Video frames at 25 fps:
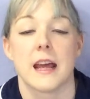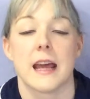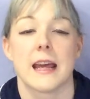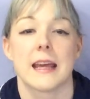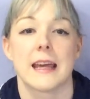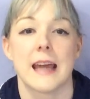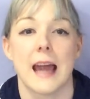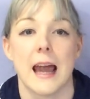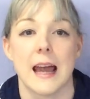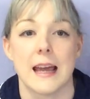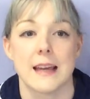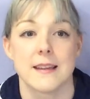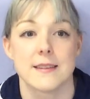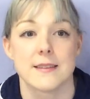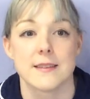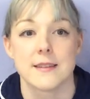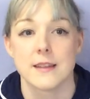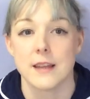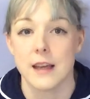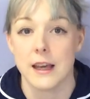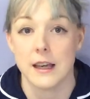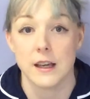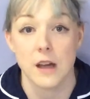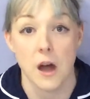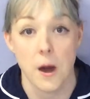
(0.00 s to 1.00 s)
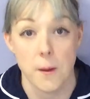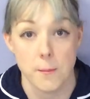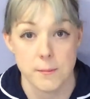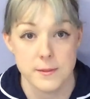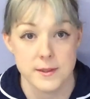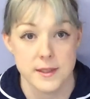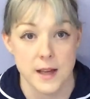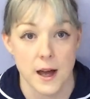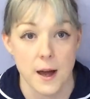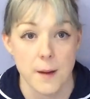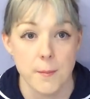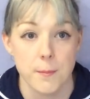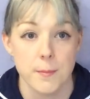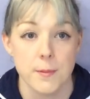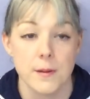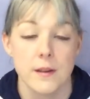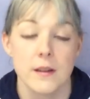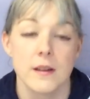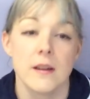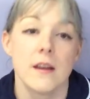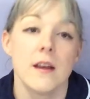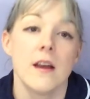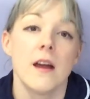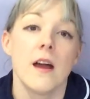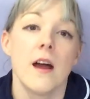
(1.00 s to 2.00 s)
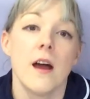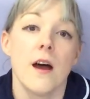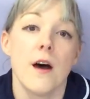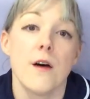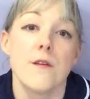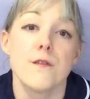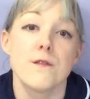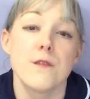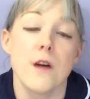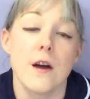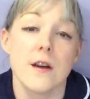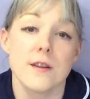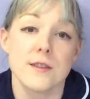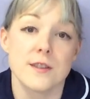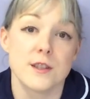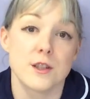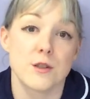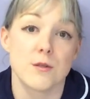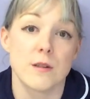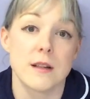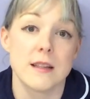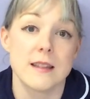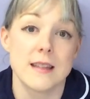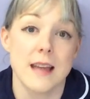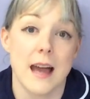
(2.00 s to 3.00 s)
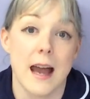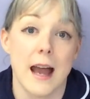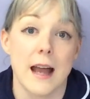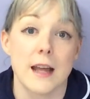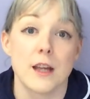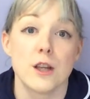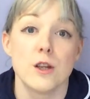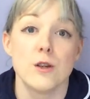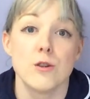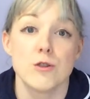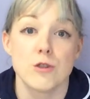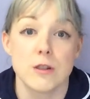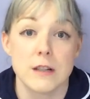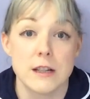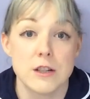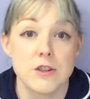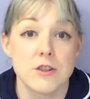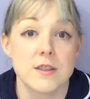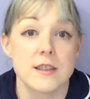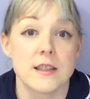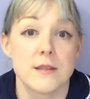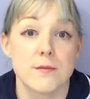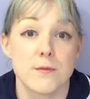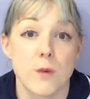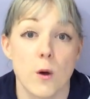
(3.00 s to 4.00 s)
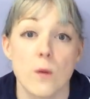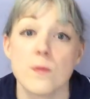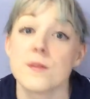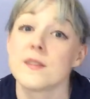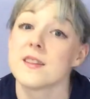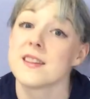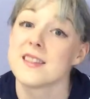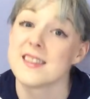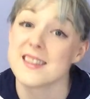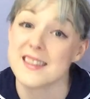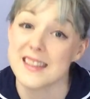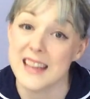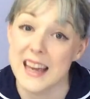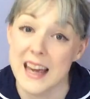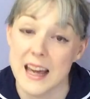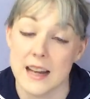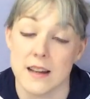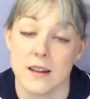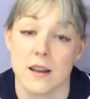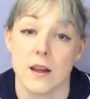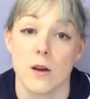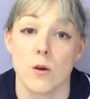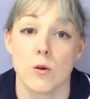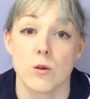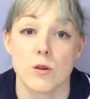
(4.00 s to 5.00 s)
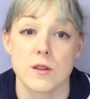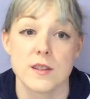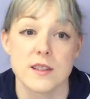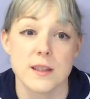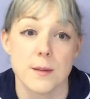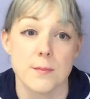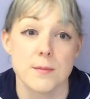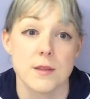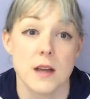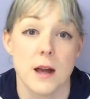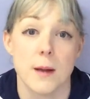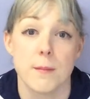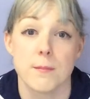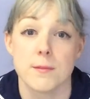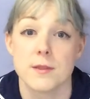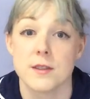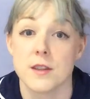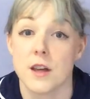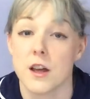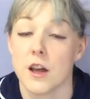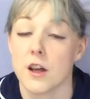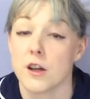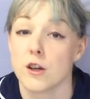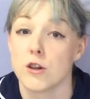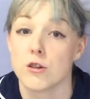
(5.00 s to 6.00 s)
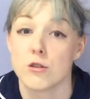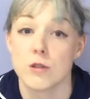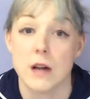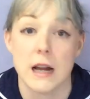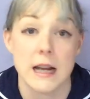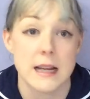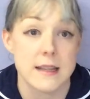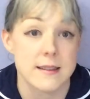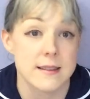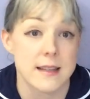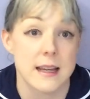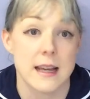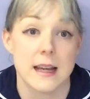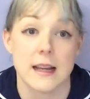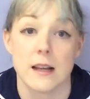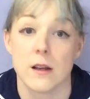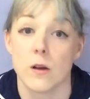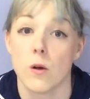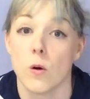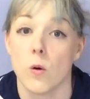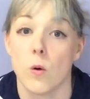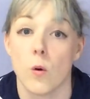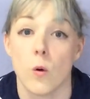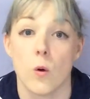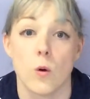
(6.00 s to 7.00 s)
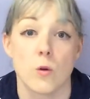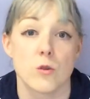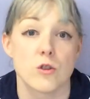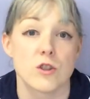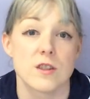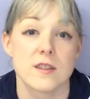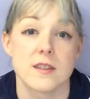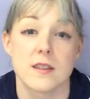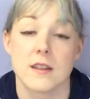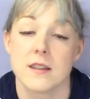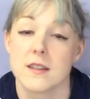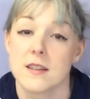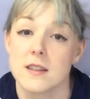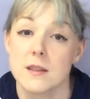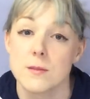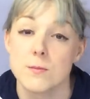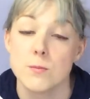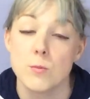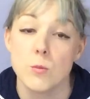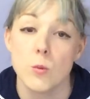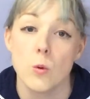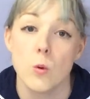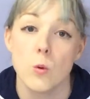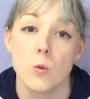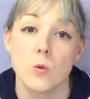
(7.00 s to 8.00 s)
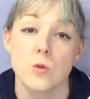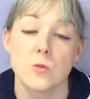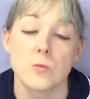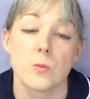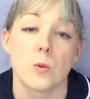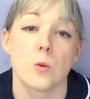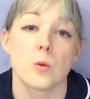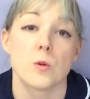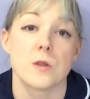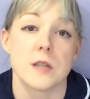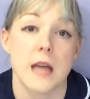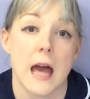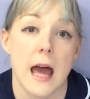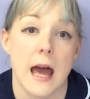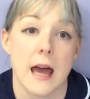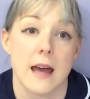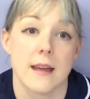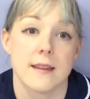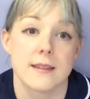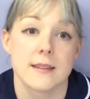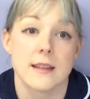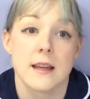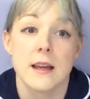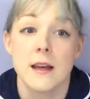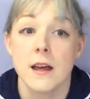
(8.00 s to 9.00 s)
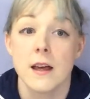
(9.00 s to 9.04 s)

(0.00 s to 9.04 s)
it in case it comes up. The first degree tear usually just involves the skin, or sometimes grazing, or just small tears.